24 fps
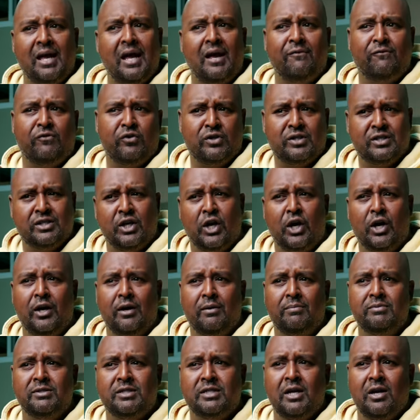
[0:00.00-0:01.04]
begging for
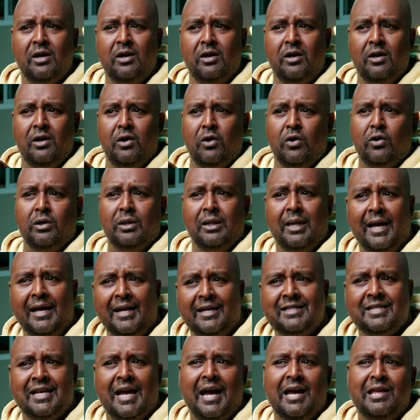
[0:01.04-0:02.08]
subs or
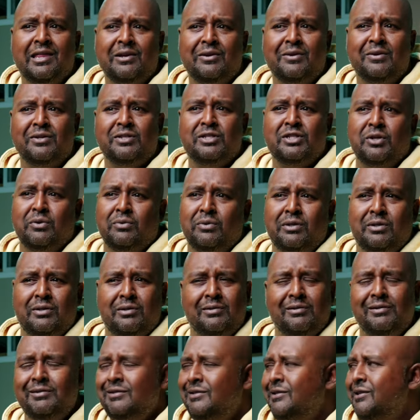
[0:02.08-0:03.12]
likes either, so
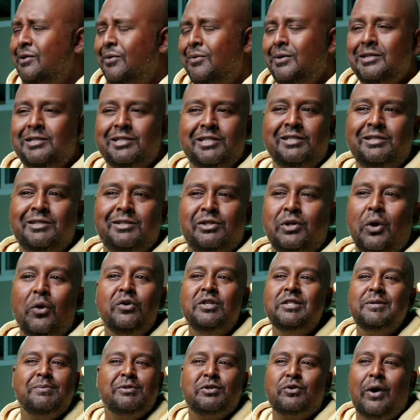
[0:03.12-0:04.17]
you know what,
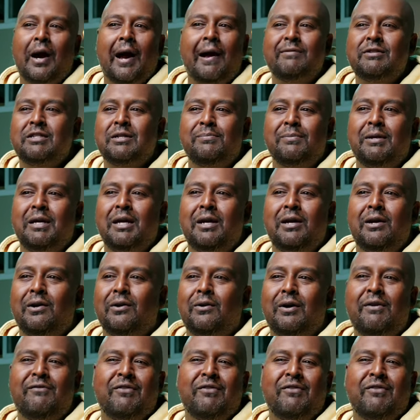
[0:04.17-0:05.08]
don't subscribe to me